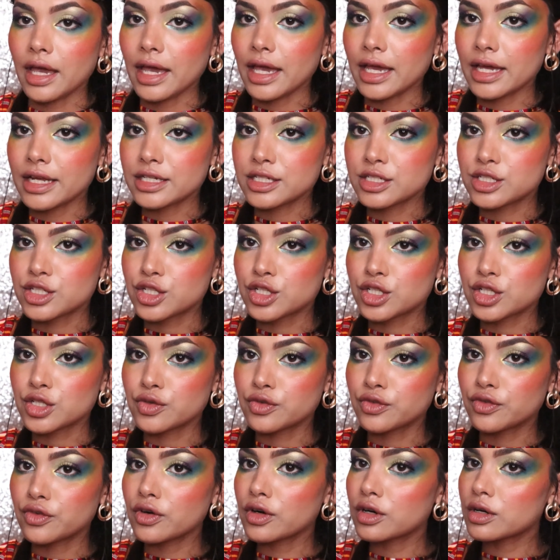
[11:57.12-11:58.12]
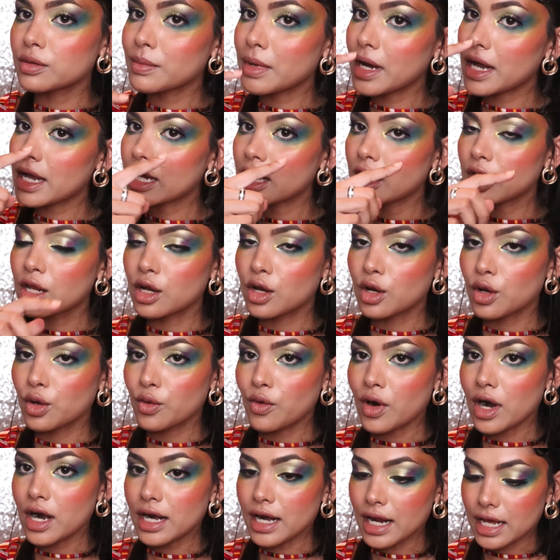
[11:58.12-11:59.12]
and for my
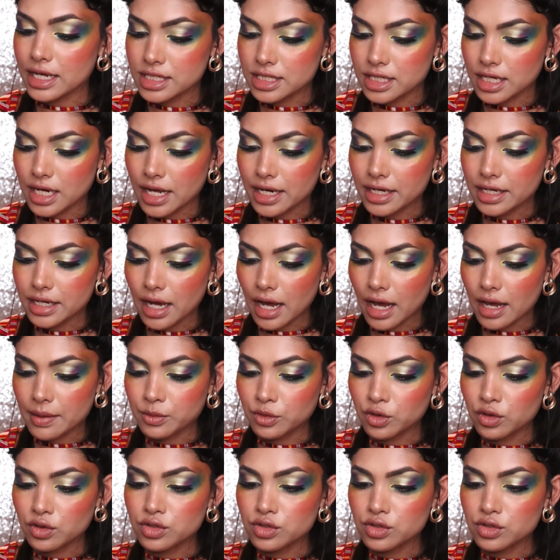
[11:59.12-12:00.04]
lower lash line i'm